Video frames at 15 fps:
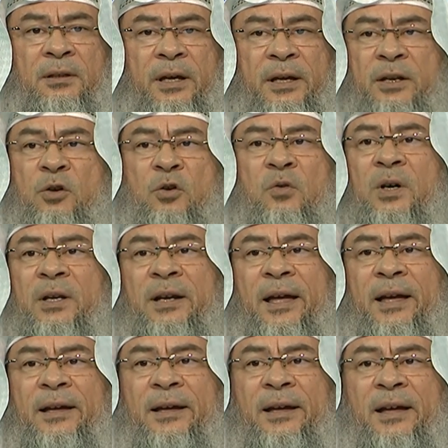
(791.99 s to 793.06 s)
and no one
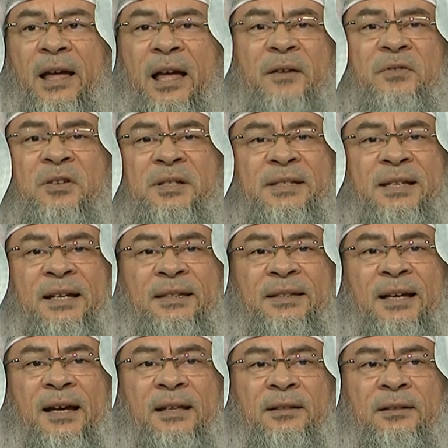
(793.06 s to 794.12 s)
ever said
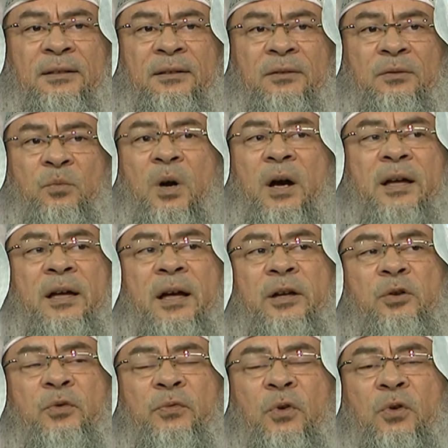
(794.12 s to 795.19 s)
that, why are
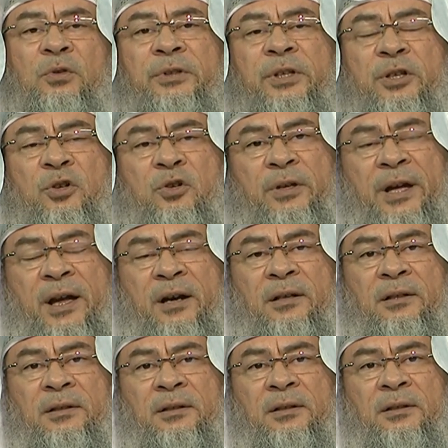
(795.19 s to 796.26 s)
you folding your
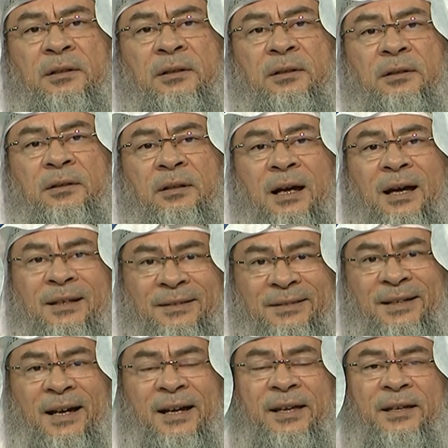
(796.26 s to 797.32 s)
hair?
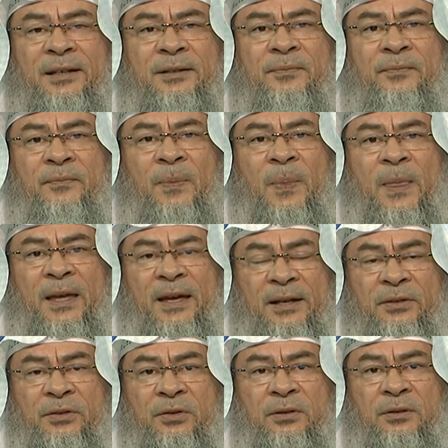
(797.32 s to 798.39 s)
Untie
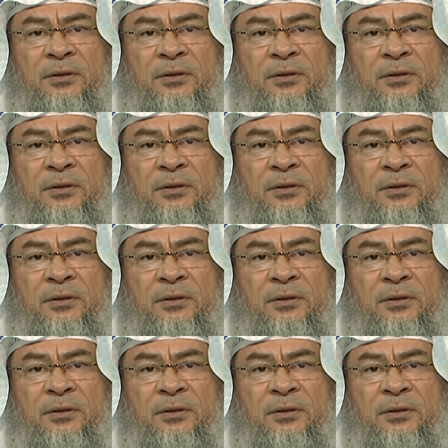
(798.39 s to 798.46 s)
it,